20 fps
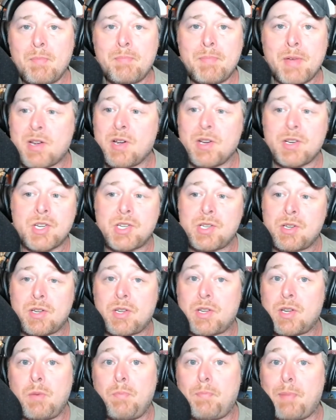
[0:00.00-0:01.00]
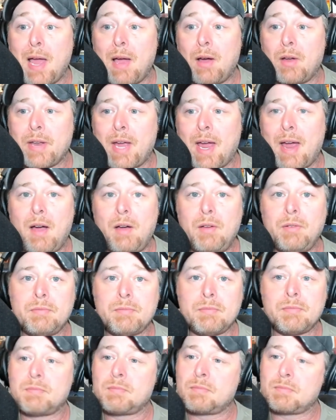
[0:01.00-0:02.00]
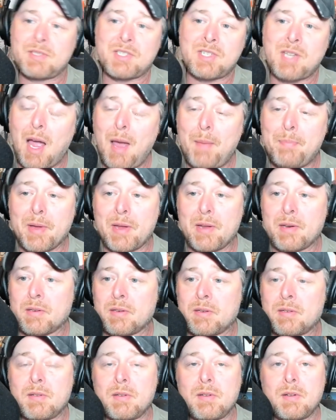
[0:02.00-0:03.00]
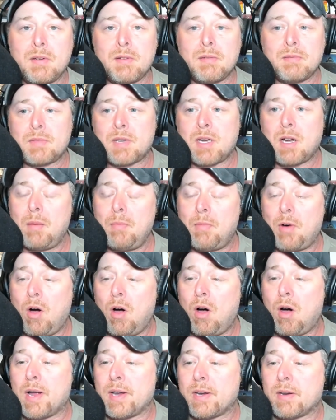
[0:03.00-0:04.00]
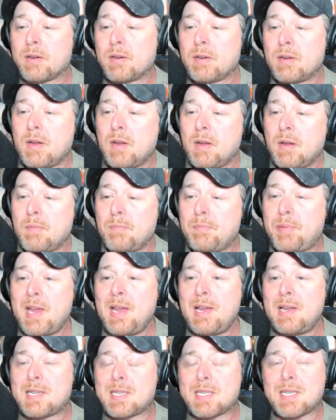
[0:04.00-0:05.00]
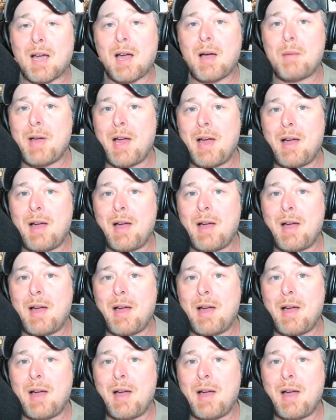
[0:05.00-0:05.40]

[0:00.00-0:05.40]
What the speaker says: because you bailed out? Stop it. Come on. Peace. I'm